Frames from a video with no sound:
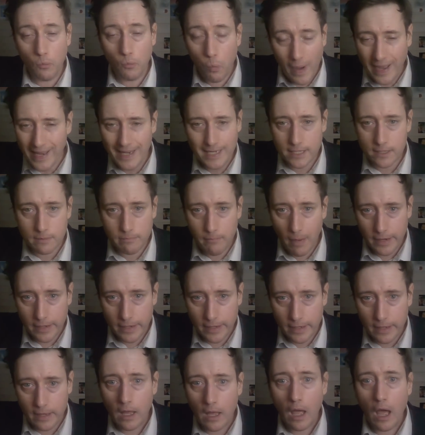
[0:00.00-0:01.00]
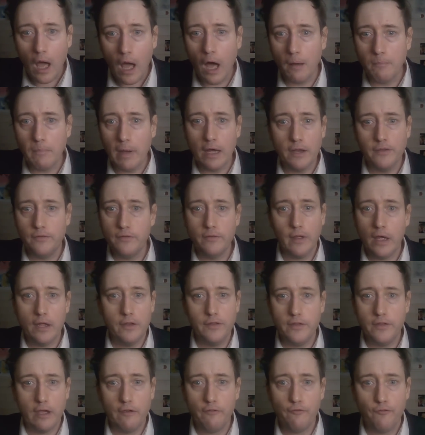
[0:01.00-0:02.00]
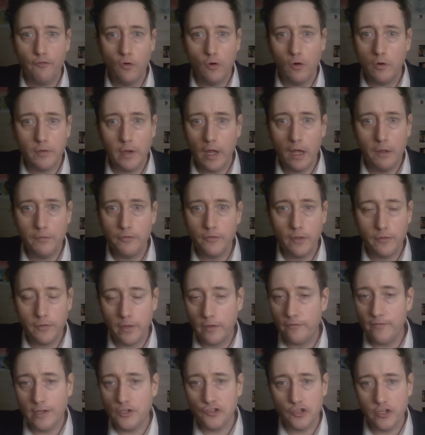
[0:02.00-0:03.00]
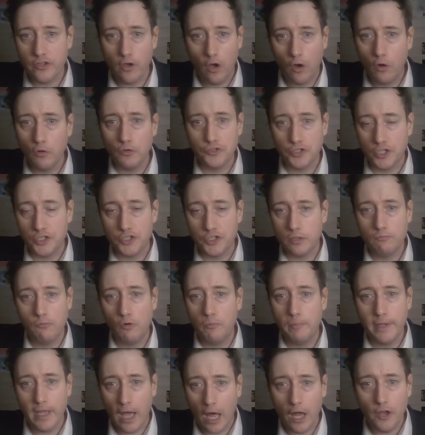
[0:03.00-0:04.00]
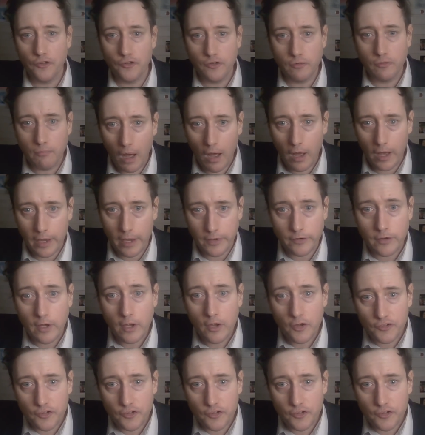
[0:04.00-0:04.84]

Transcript: waste money, and therefore eventually the whole system will be undermined.